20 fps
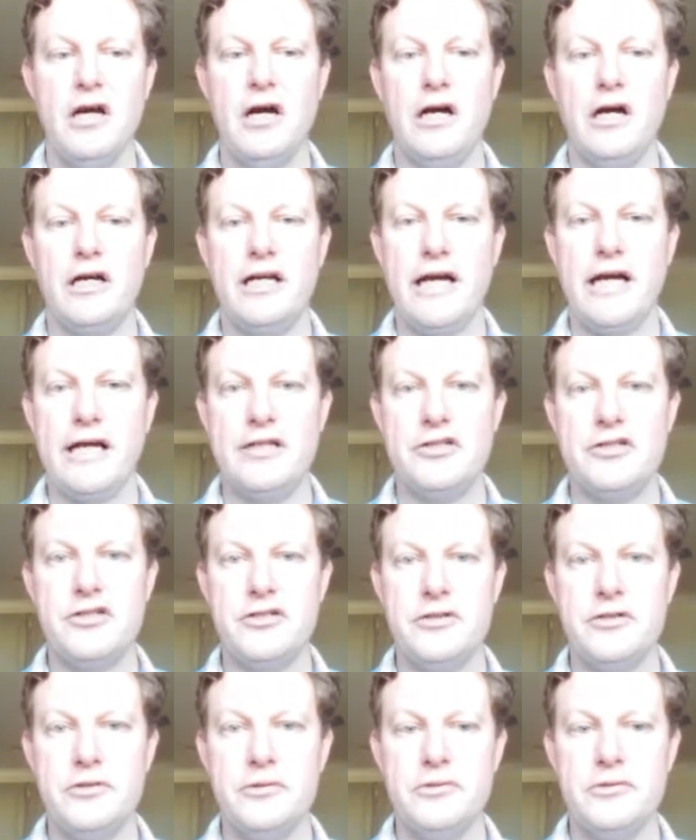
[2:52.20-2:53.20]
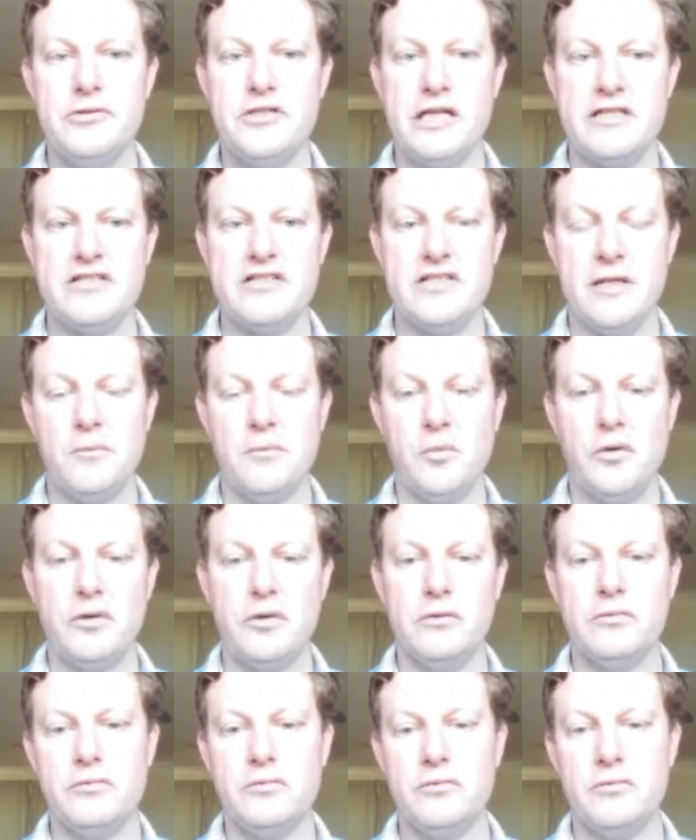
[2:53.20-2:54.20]
can choose, and some
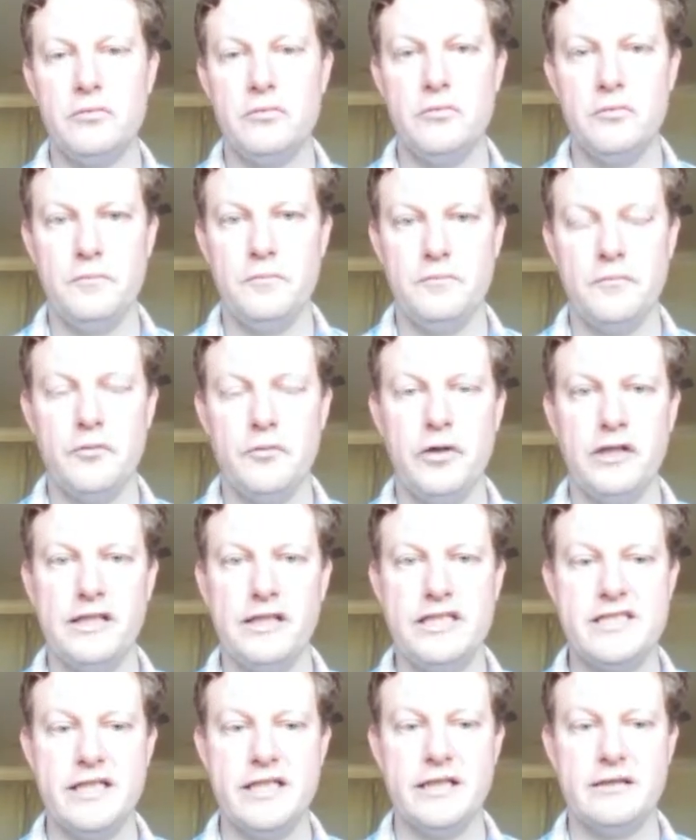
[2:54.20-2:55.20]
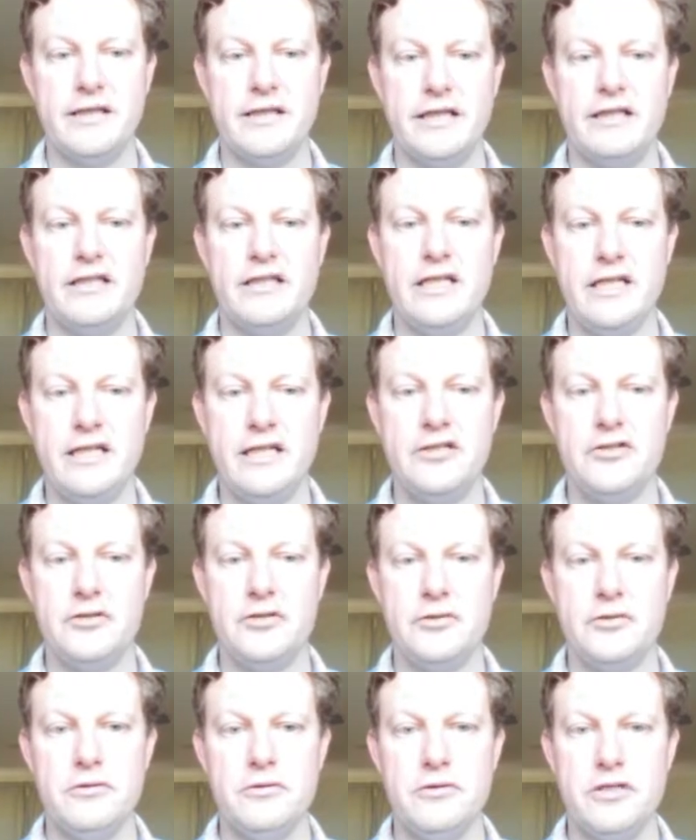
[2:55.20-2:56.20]
will realistically need
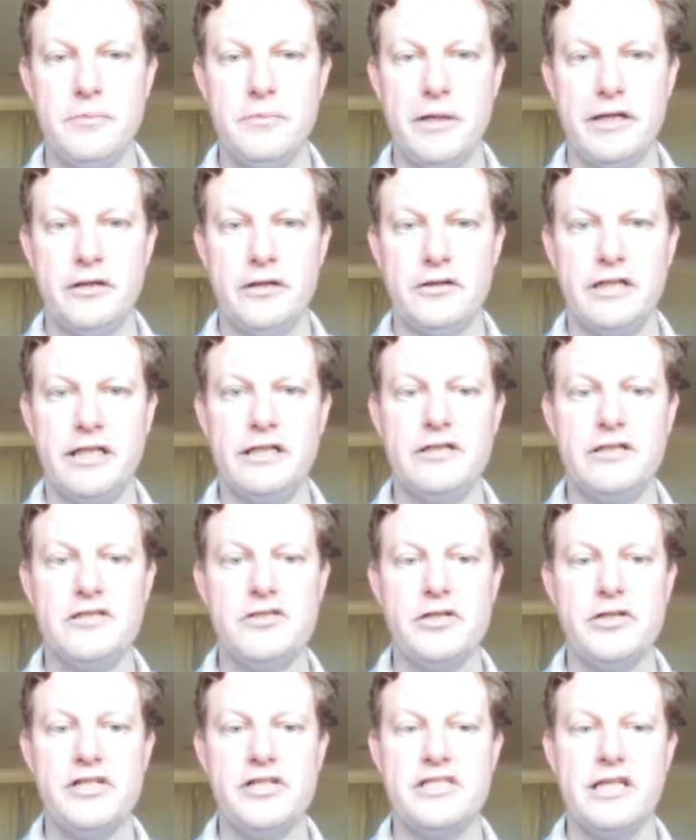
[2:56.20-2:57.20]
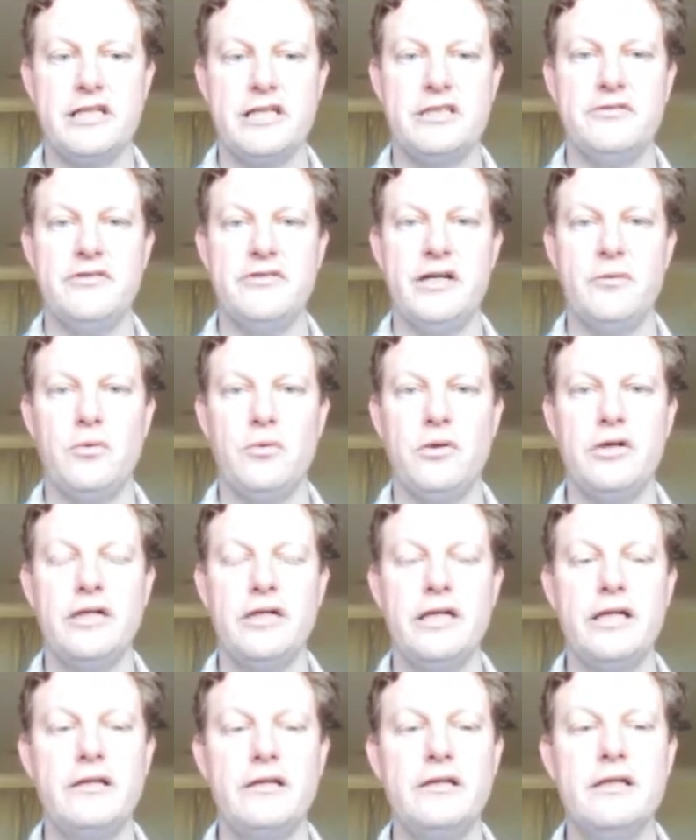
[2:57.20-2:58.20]
to, depending on the industry sector they
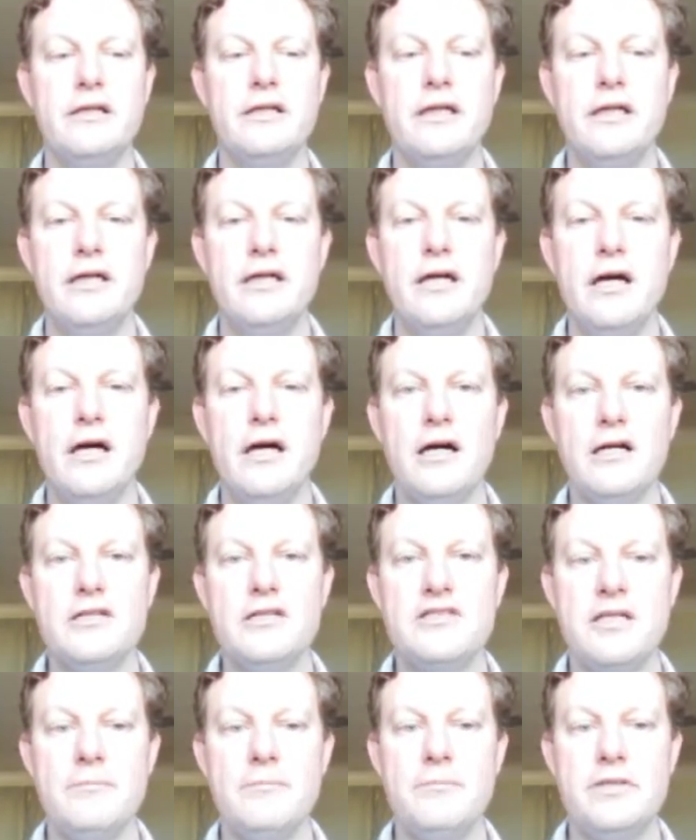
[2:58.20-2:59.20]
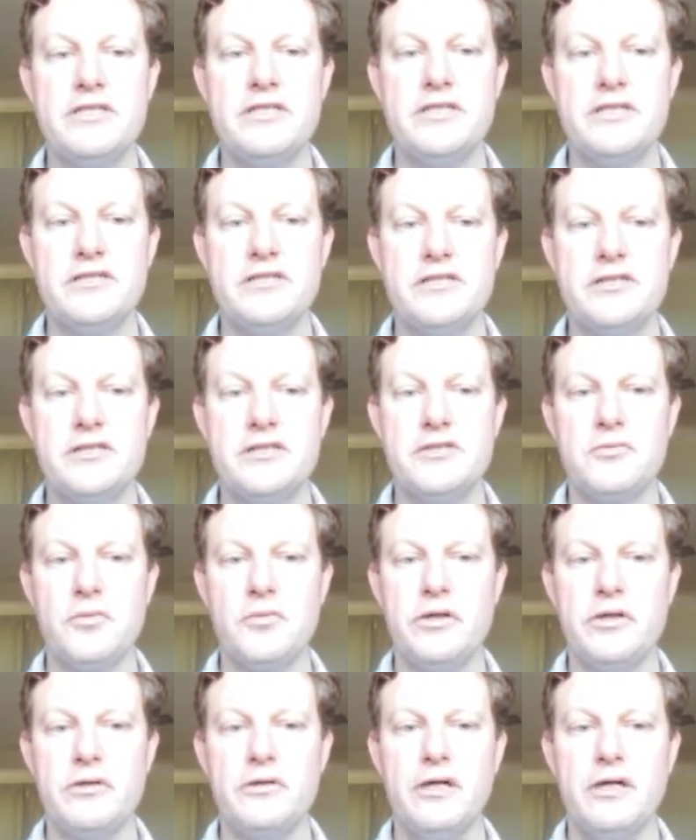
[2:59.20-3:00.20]
work in. Some businesses
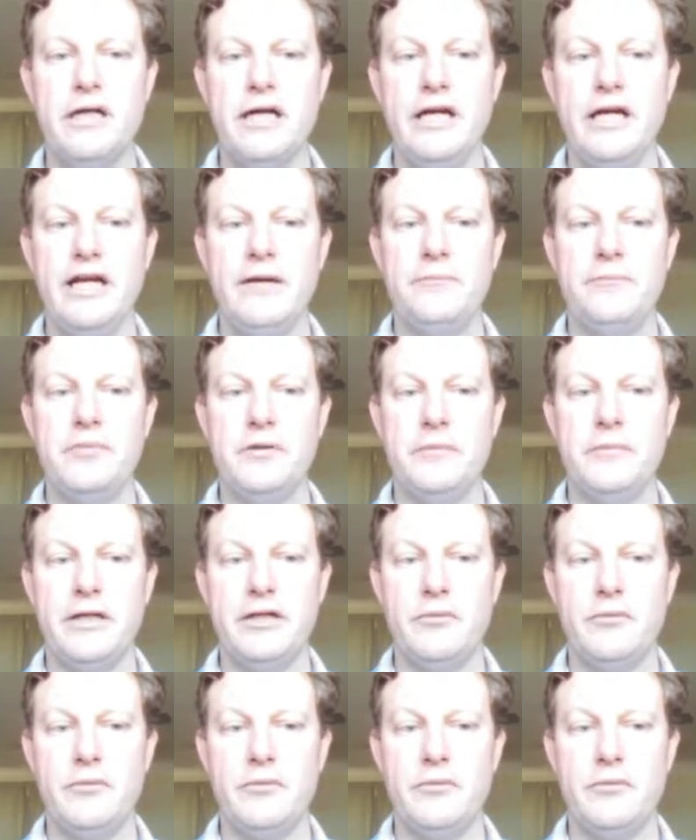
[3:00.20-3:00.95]
will implement